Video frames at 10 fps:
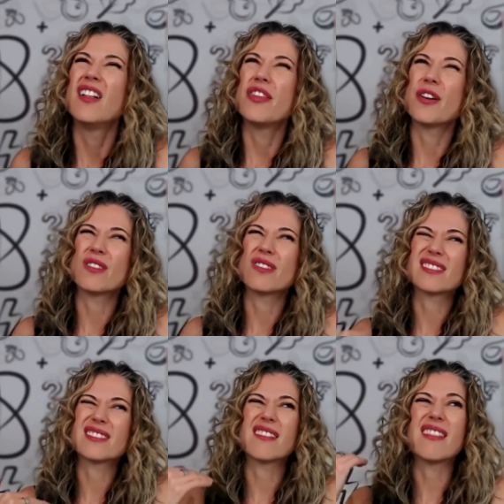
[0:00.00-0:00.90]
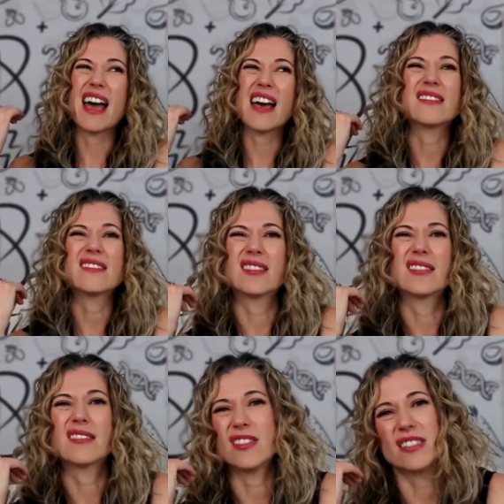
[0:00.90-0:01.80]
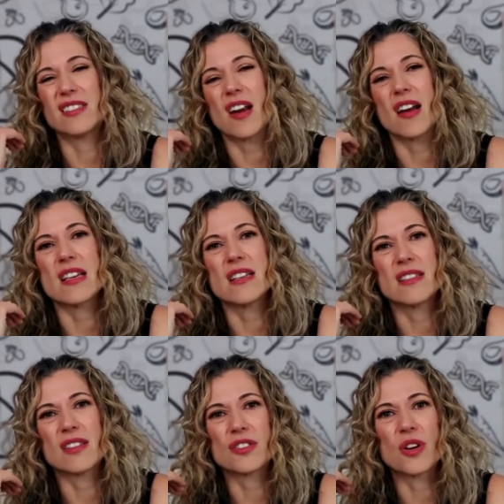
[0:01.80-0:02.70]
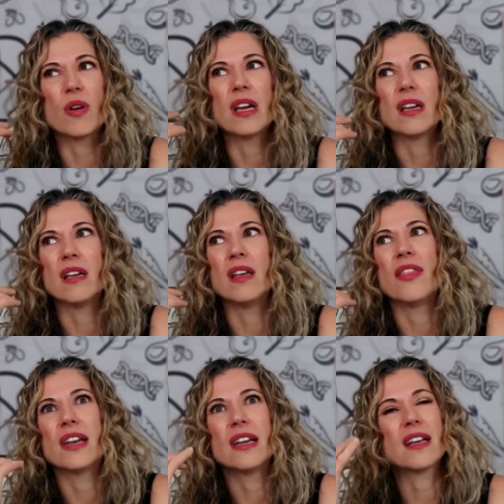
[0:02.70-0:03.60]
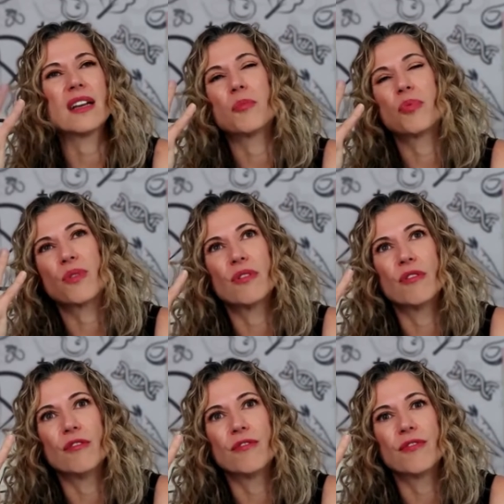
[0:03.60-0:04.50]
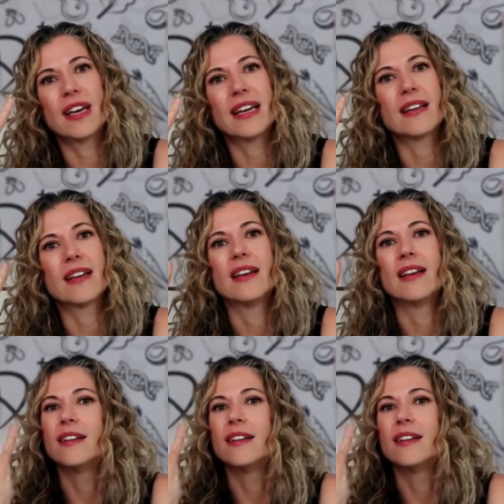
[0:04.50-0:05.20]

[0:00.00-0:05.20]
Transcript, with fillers: There's less good studies showing that it can improve like